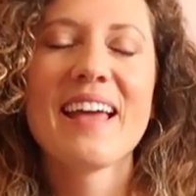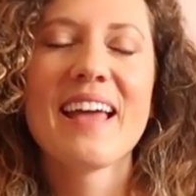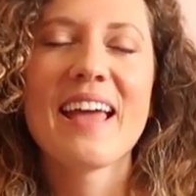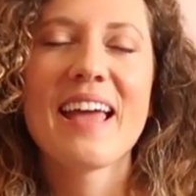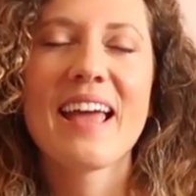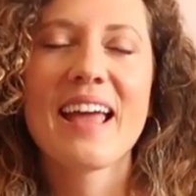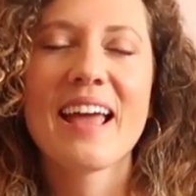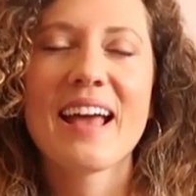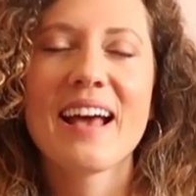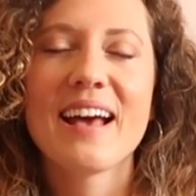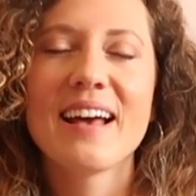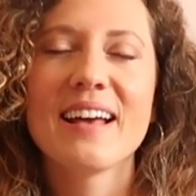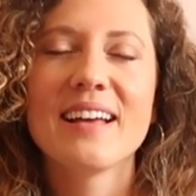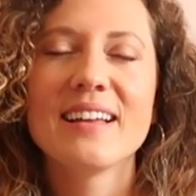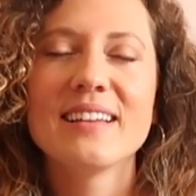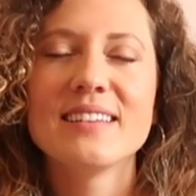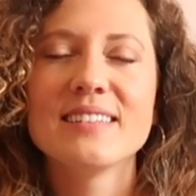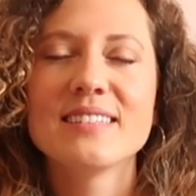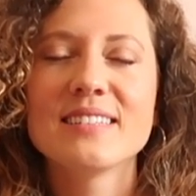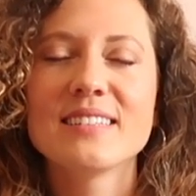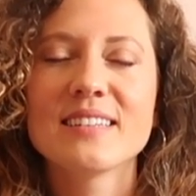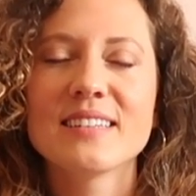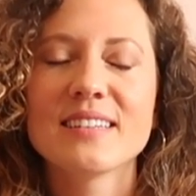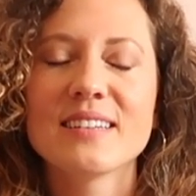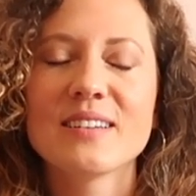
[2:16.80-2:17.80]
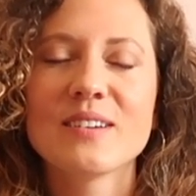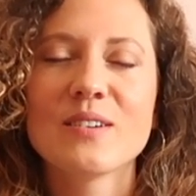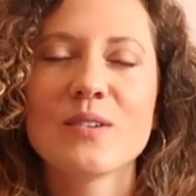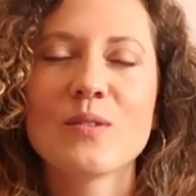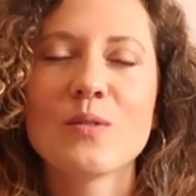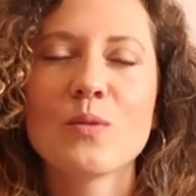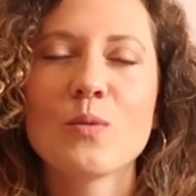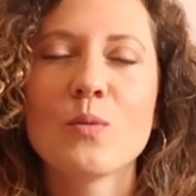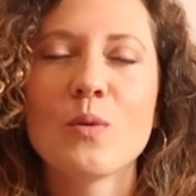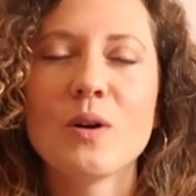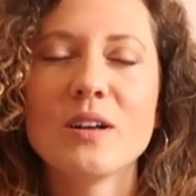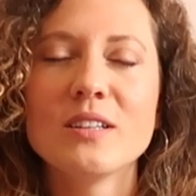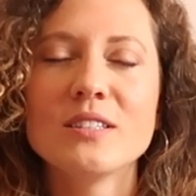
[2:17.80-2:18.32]
And
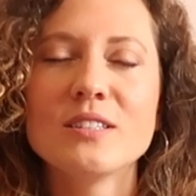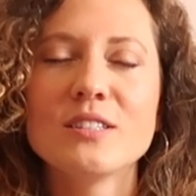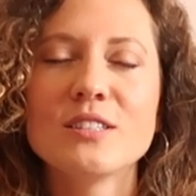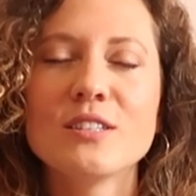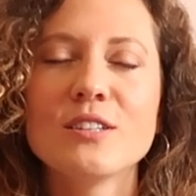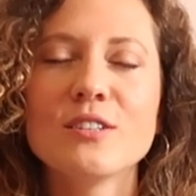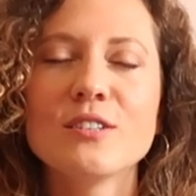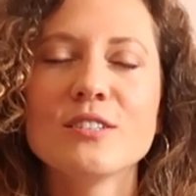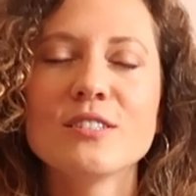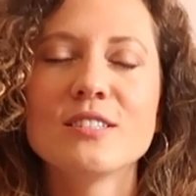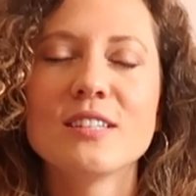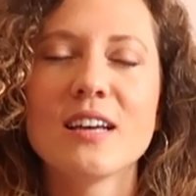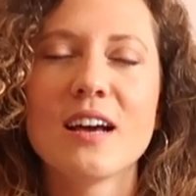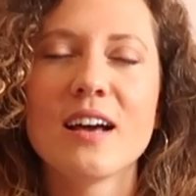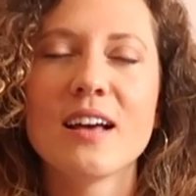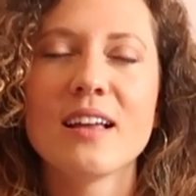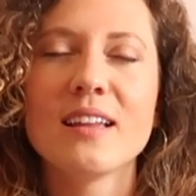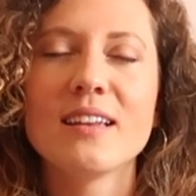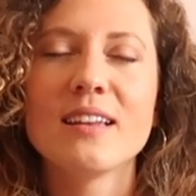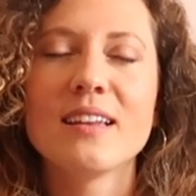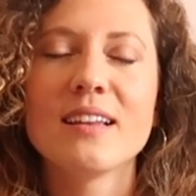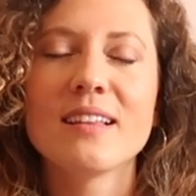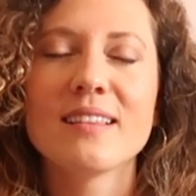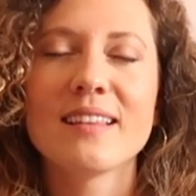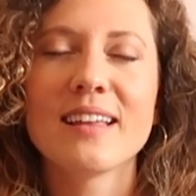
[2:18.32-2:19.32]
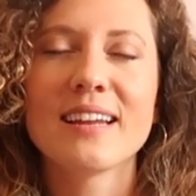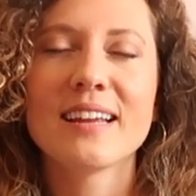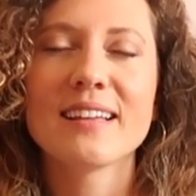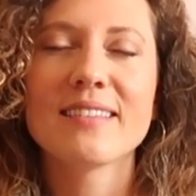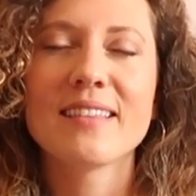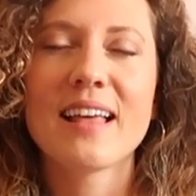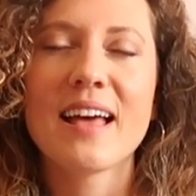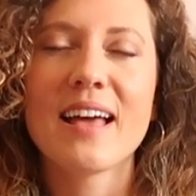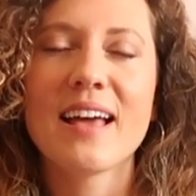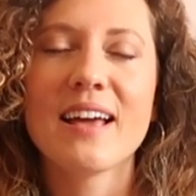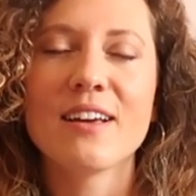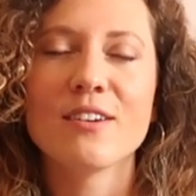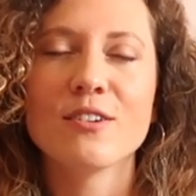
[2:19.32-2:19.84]
once you're done letting
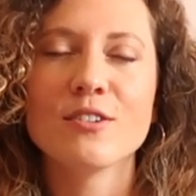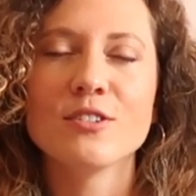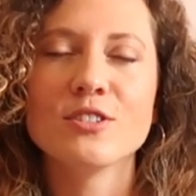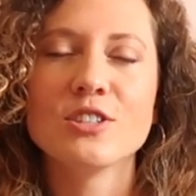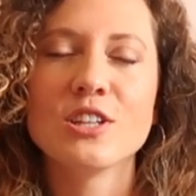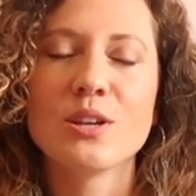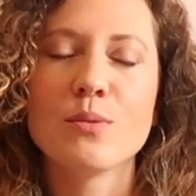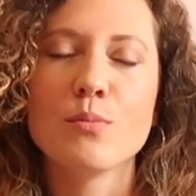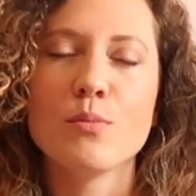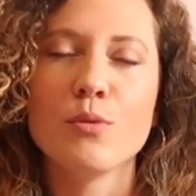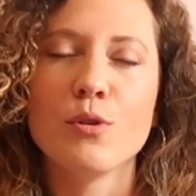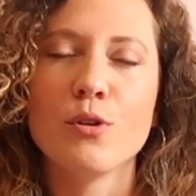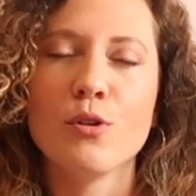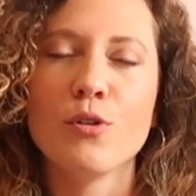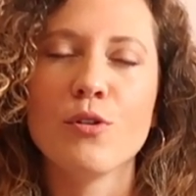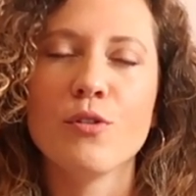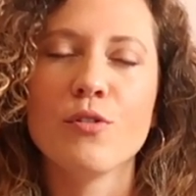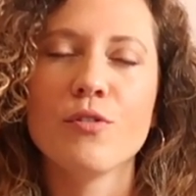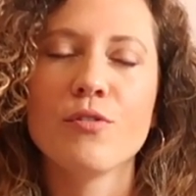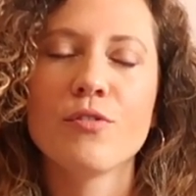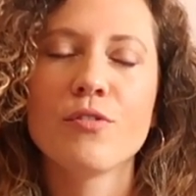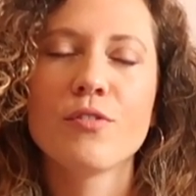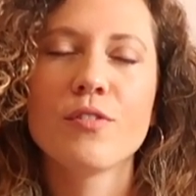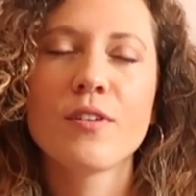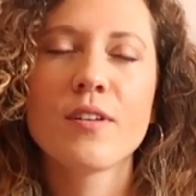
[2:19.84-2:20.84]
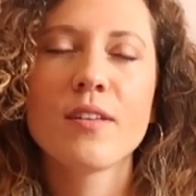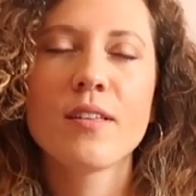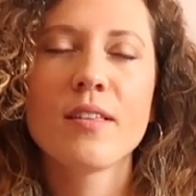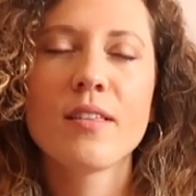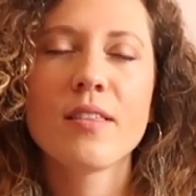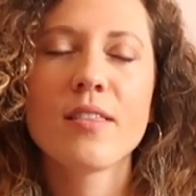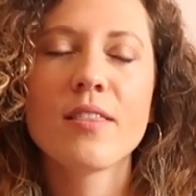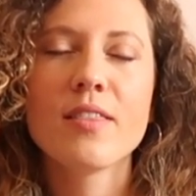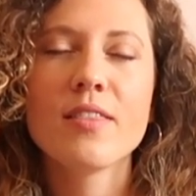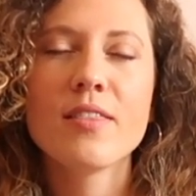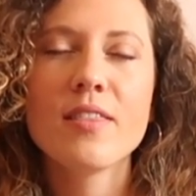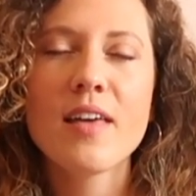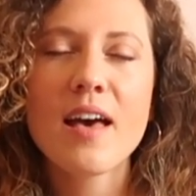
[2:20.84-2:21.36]
that energy move,
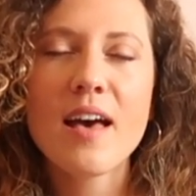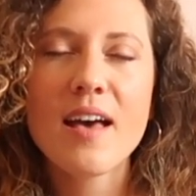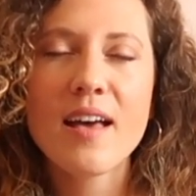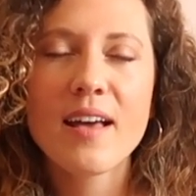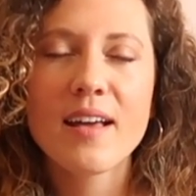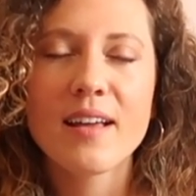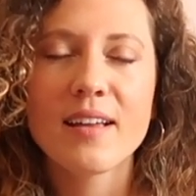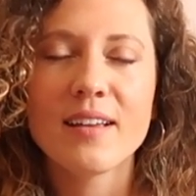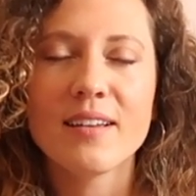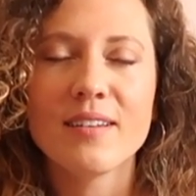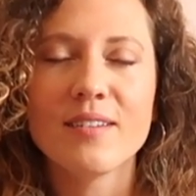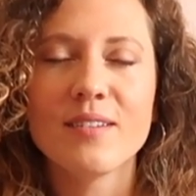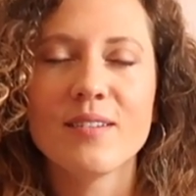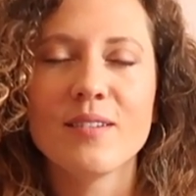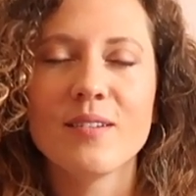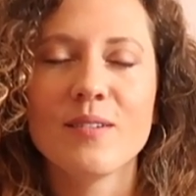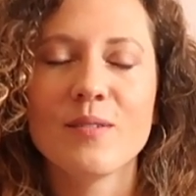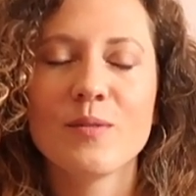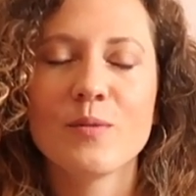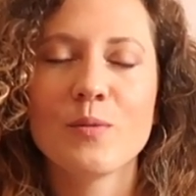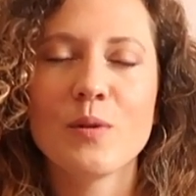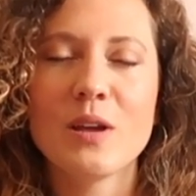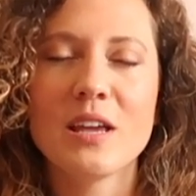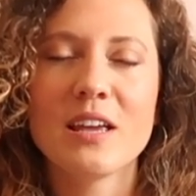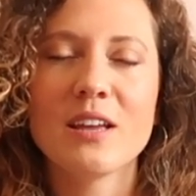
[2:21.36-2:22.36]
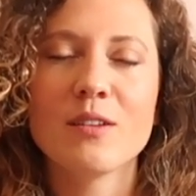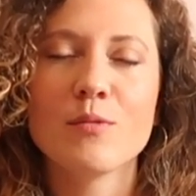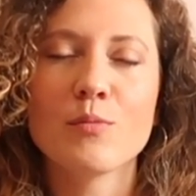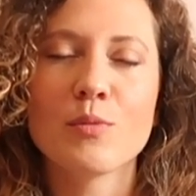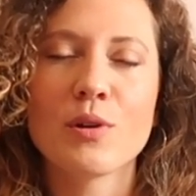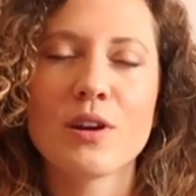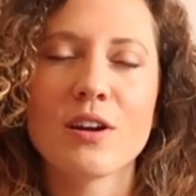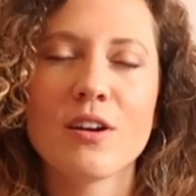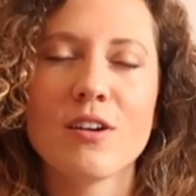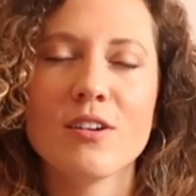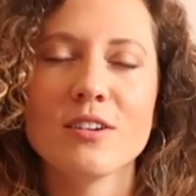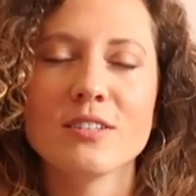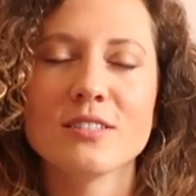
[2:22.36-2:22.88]
then we can
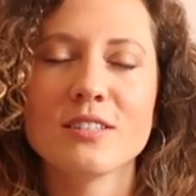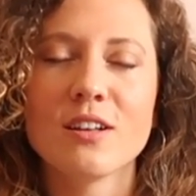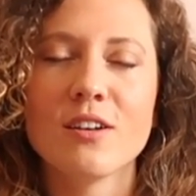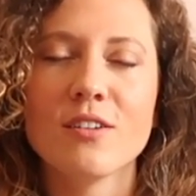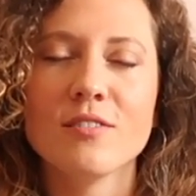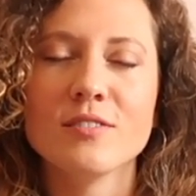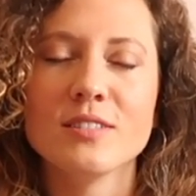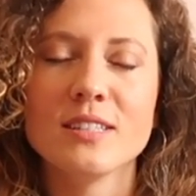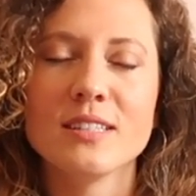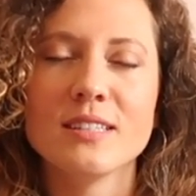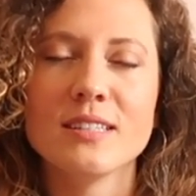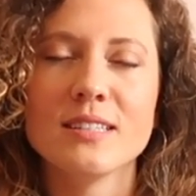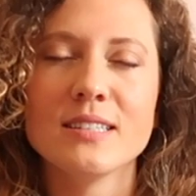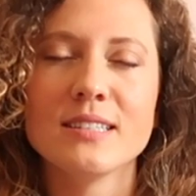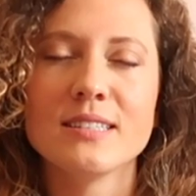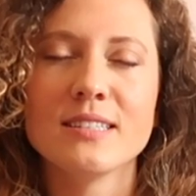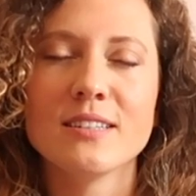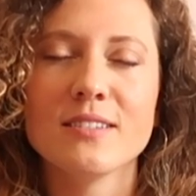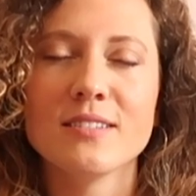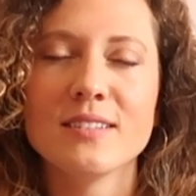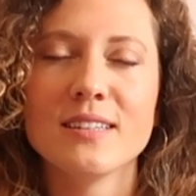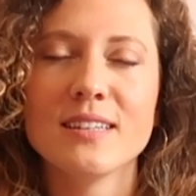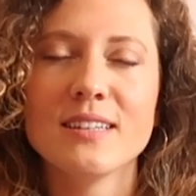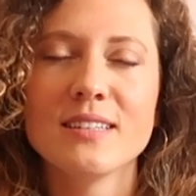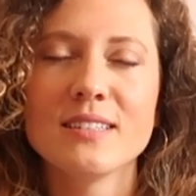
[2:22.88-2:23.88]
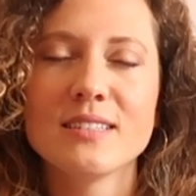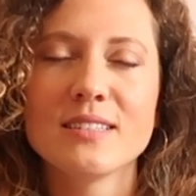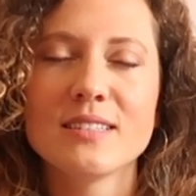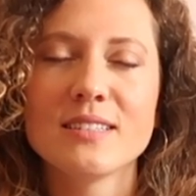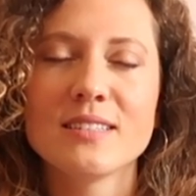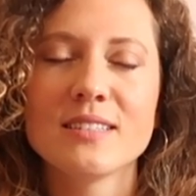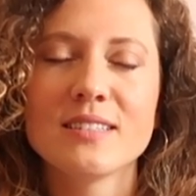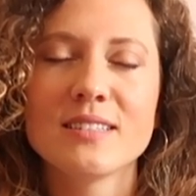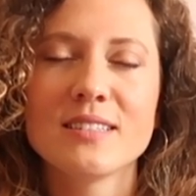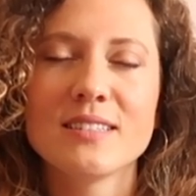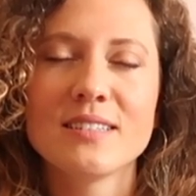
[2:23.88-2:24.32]
bring ourselves into stillness.